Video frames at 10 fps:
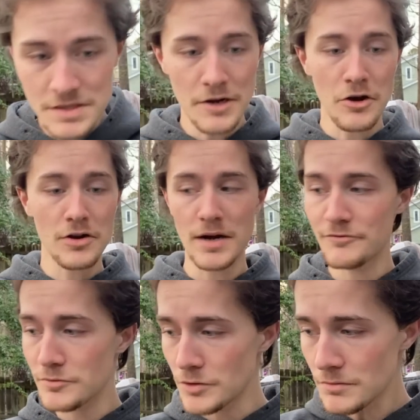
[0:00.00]
get all
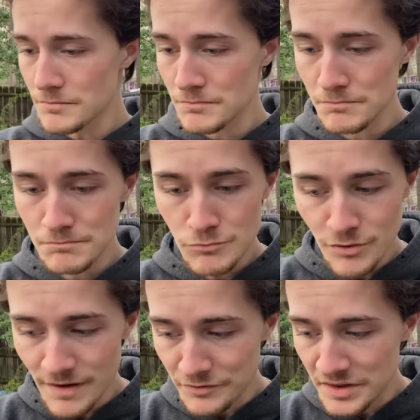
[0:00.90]
comfortable,
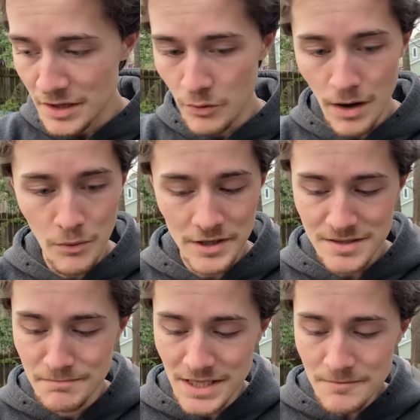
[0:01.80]
move everything where I want it to
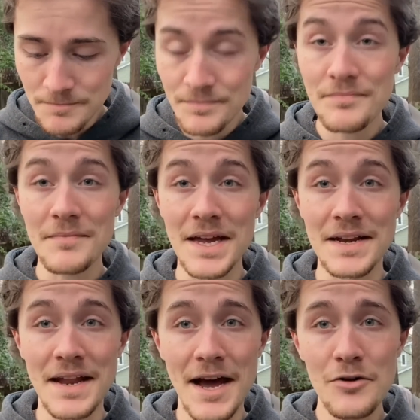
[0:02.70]
be.
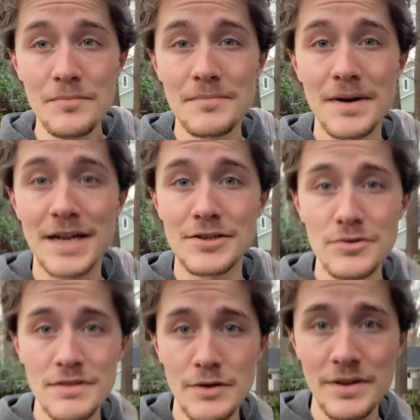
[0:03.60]
And now, I do
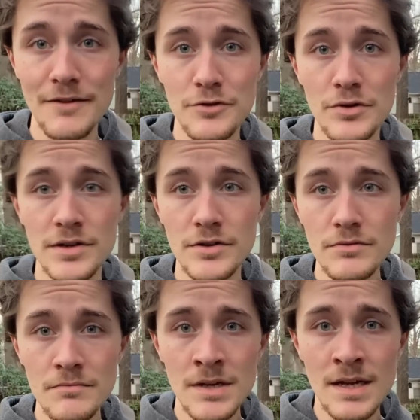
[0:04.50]
think, without further ado,
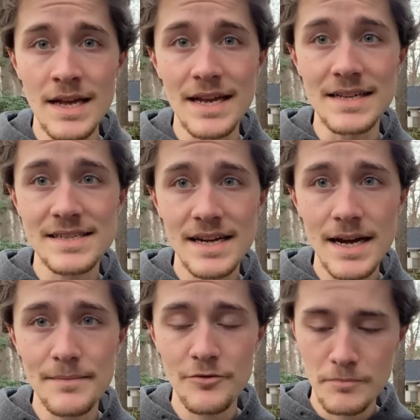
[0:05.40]
it is
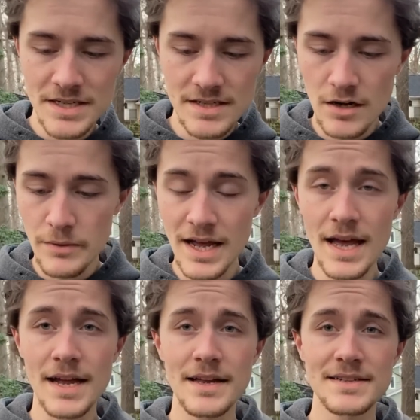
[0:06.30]
time for me to go
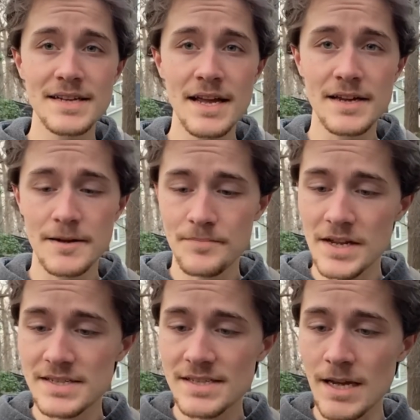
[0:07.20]
ahead and take
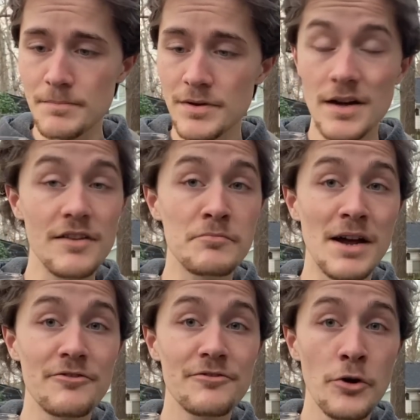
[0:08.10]
a sip of my
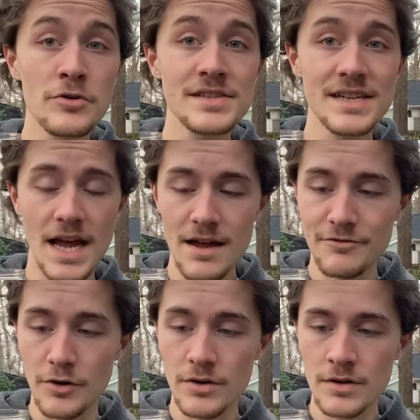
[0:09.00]
first
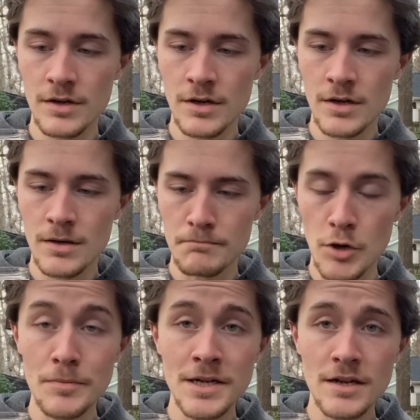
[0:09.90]
ever
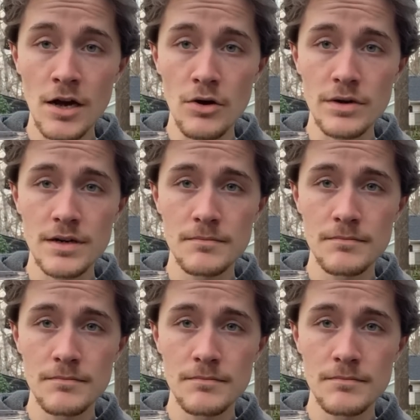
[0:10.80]
bourbon and Coke